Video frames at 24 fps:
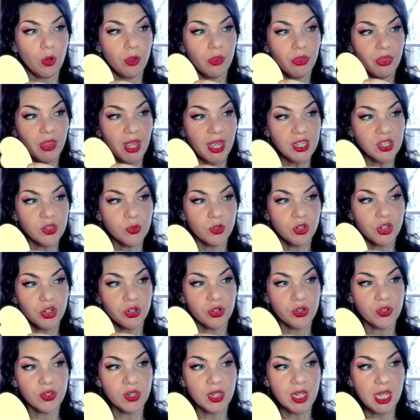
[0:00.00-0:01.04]
that's what you're
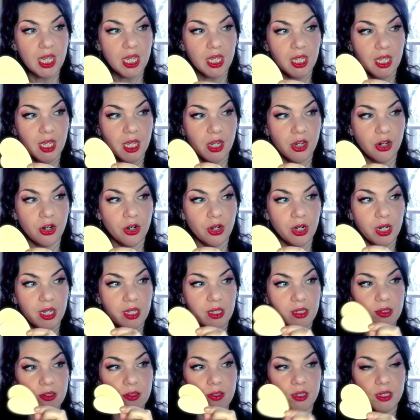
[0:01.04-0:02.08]
seeing here
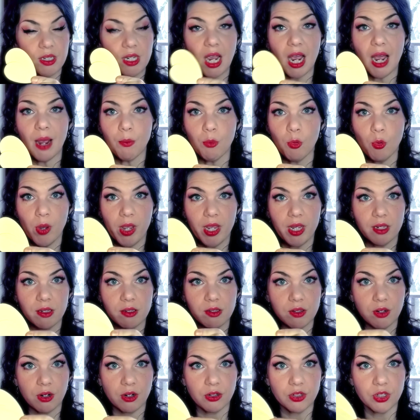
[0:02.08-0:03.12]
is the top wings
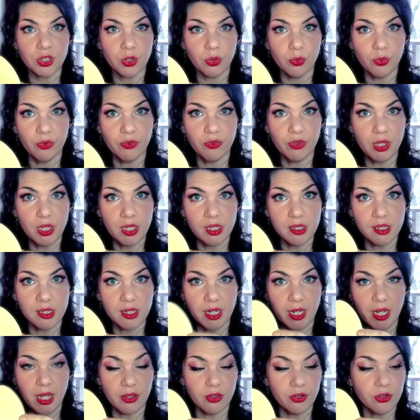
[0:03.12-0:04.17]
are 2 of these
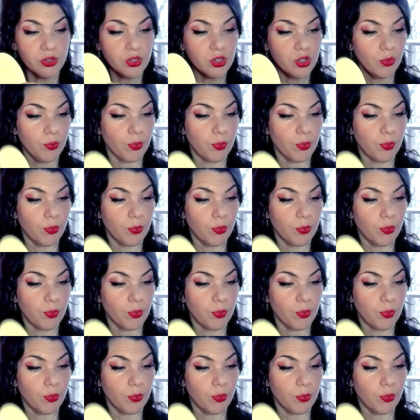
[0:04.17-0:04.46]
together super